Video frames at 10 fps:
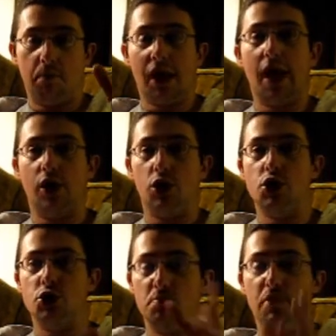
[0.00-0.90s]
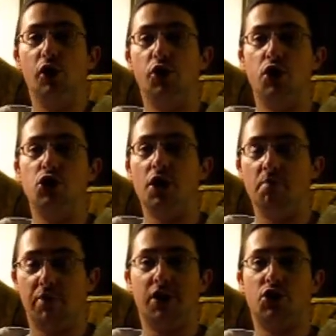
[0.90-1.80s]
blockers, builders,
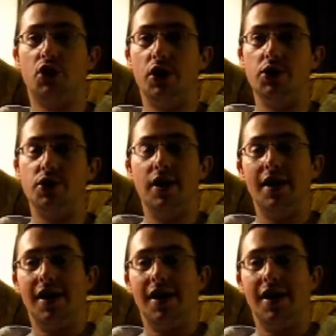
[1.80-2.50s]
and busters.